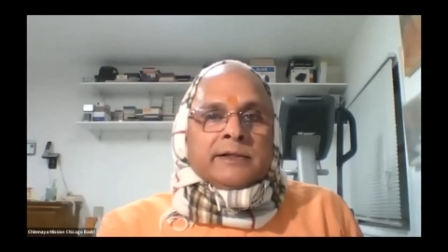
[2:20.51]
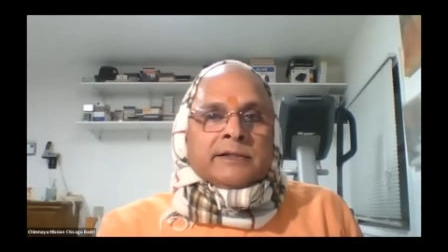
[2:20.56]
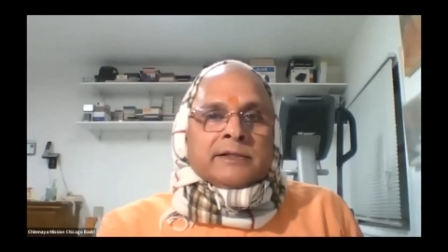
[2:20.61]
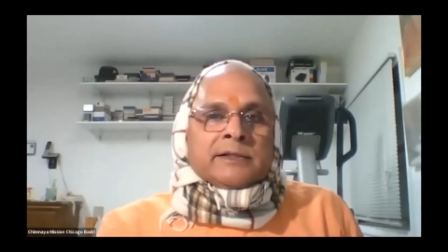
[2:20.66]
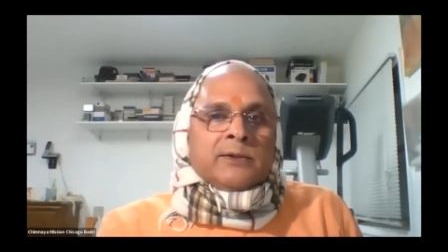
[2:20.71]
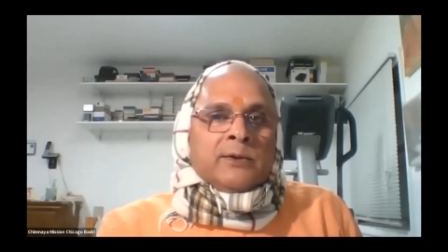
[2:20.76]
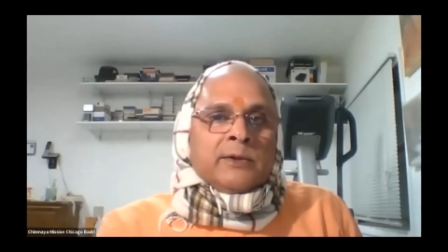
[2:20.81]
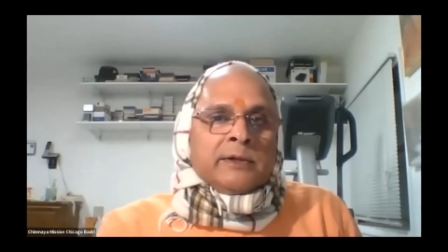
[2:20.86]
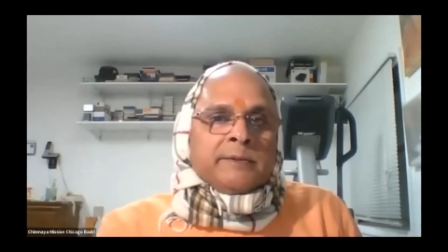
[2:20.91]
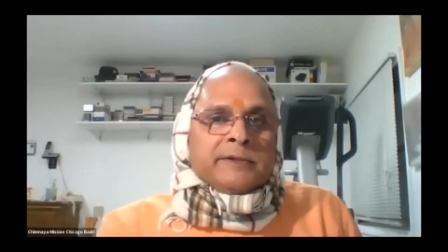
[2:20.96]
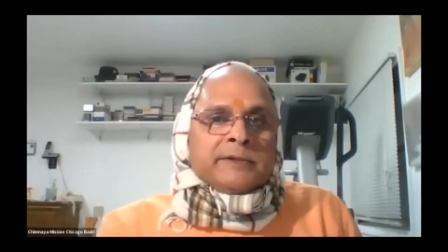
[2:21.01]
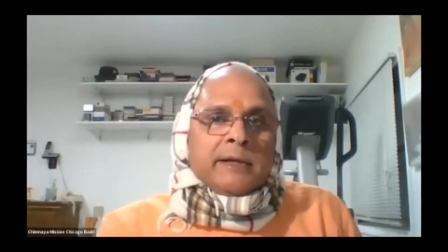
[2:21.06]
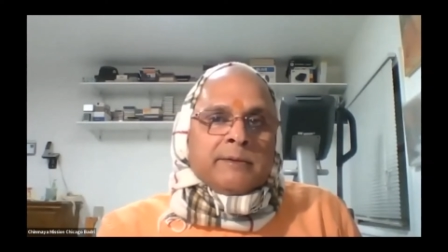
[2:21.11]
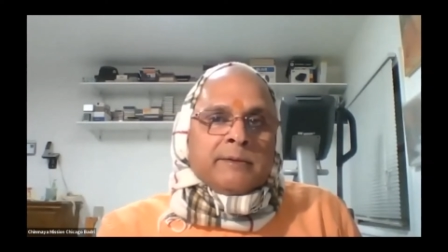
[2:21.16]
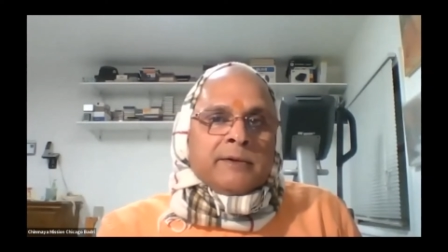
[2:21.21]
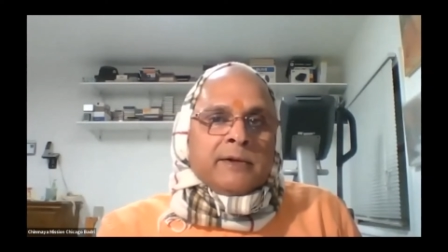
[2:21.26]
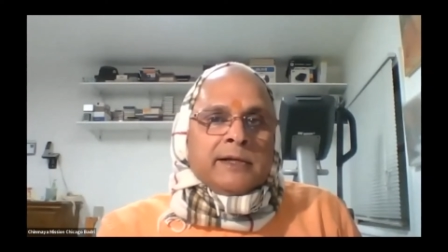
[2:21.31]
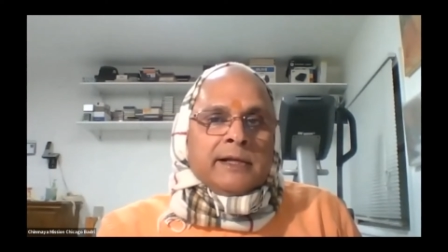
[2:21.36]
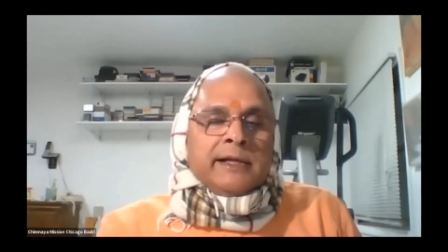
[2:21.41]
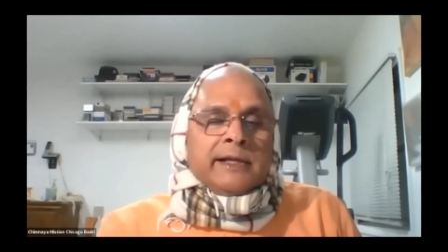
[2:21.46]
Slowly means I'm
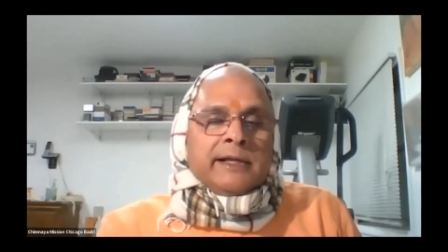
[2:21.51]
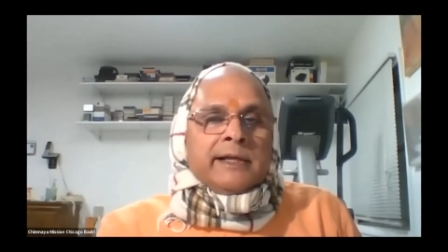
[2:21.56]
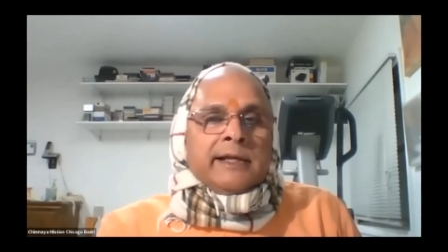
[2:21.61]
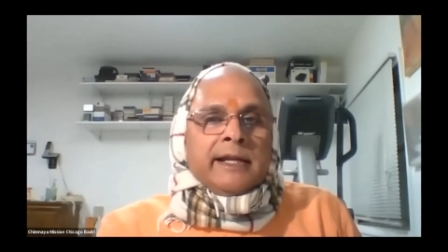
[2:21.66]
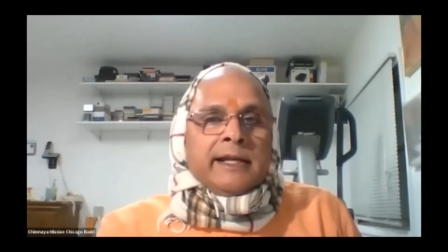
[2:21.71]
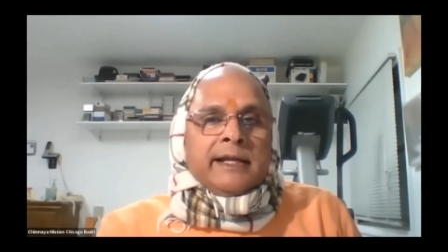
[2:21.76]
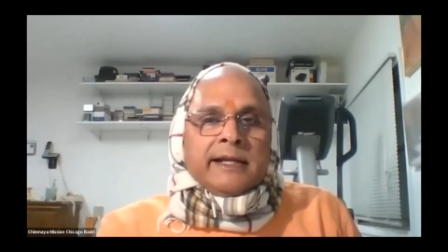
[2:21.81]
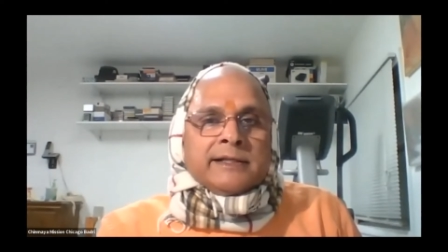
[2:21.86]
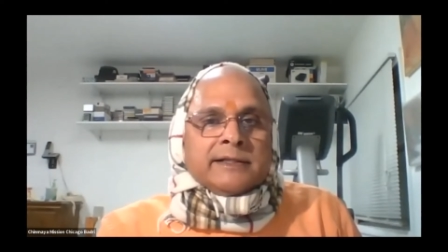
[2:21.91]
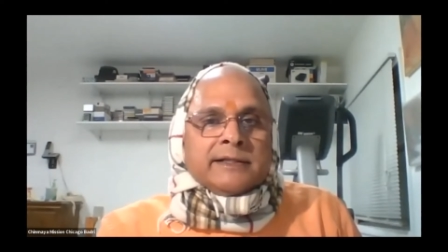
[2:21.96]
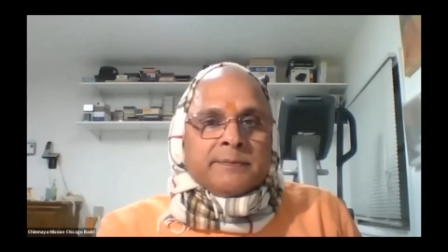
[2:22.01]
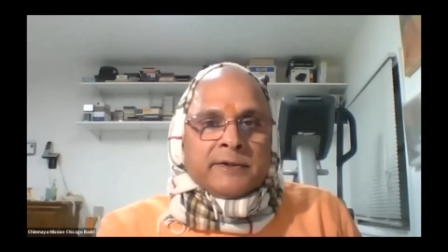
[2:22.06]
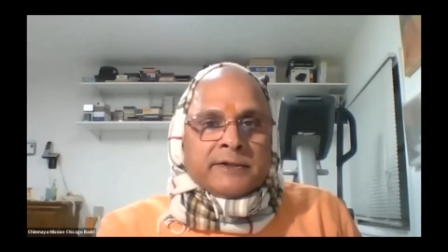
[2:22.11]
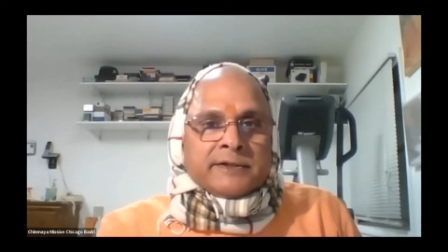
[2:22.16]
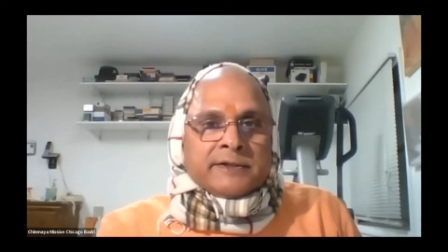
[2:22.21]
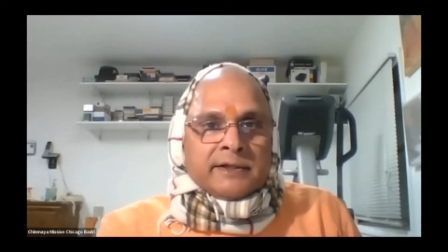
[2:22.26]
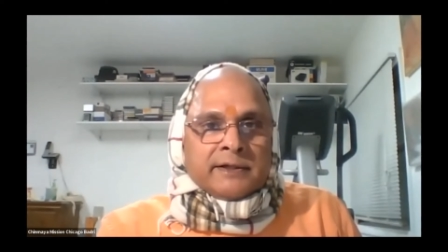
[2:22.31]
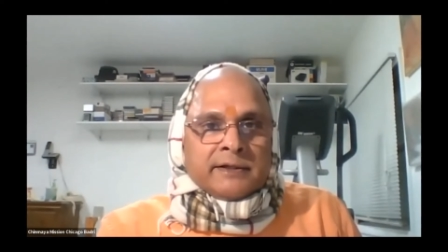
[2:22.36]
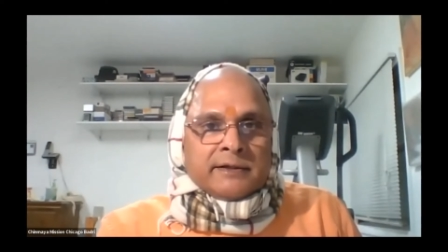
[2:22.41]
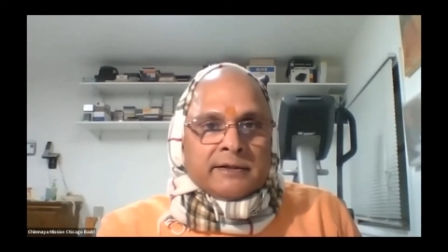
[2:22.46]
not telling a lazy
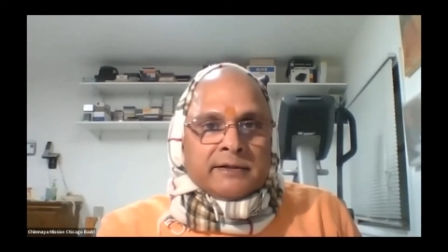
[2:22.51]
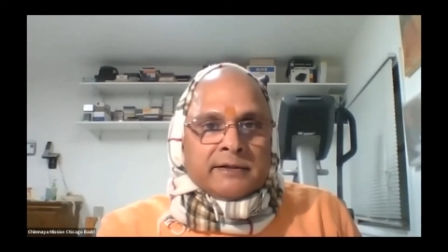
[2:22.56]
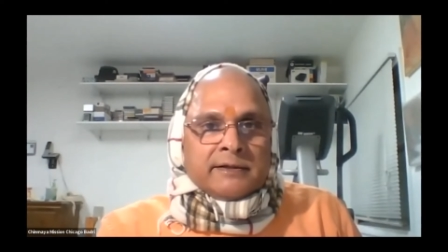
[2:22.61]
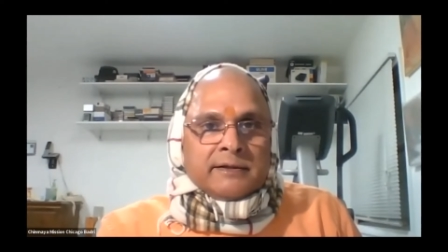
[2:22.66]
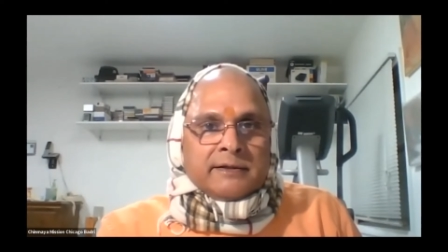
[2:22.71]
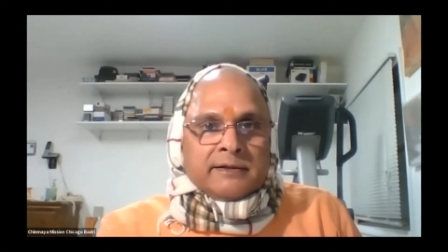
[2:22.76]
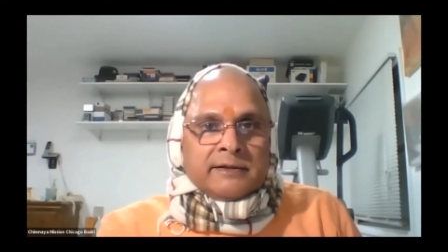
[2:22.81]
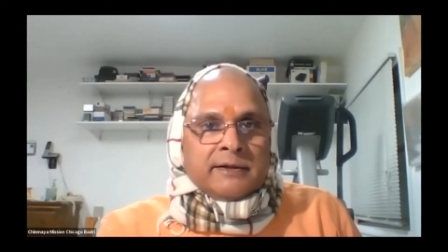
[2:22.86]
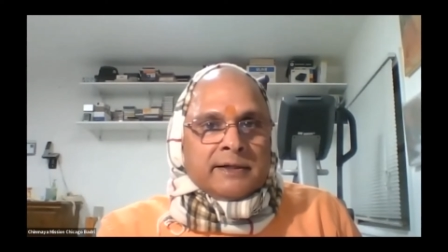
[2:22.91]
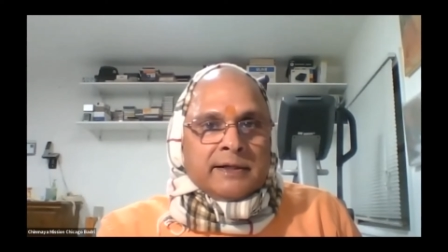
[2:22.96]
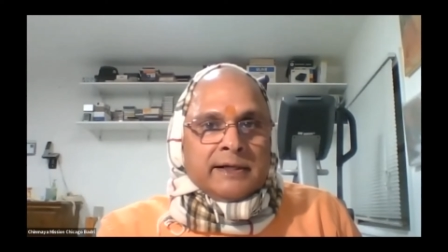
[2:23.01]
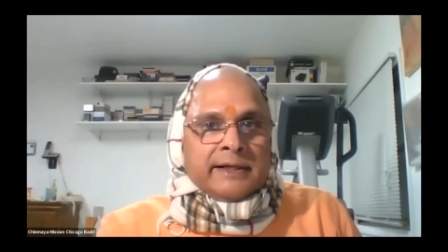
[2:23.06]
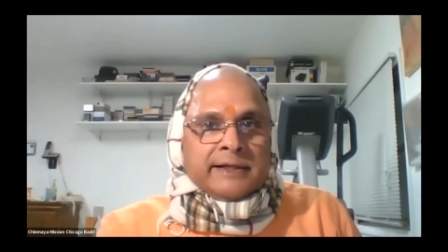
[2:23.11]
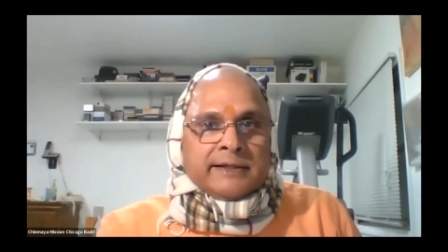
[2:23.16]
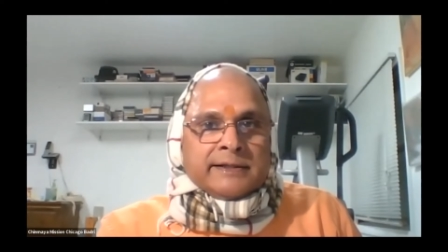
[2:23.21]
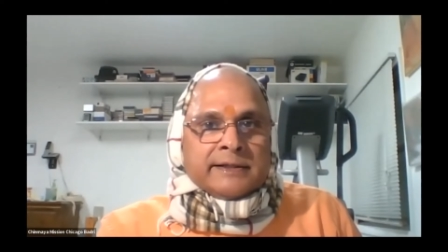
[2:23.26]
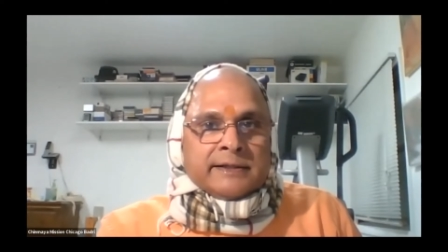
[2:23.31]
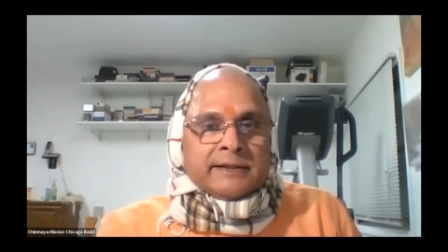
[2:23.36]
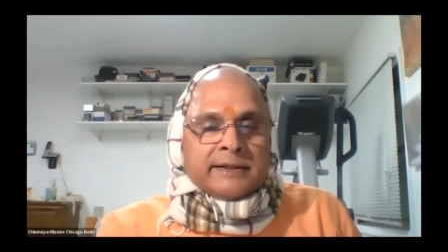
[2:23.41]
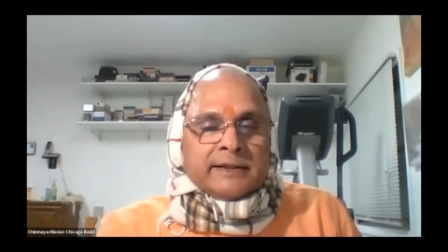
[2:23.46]
person, not
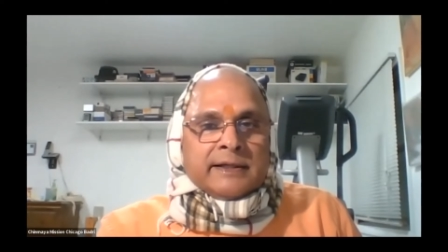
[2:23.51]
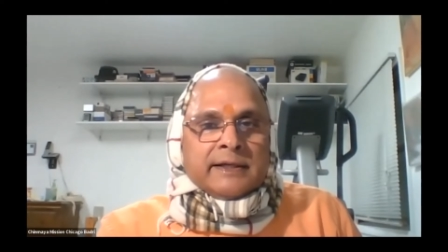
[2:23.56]
lazy.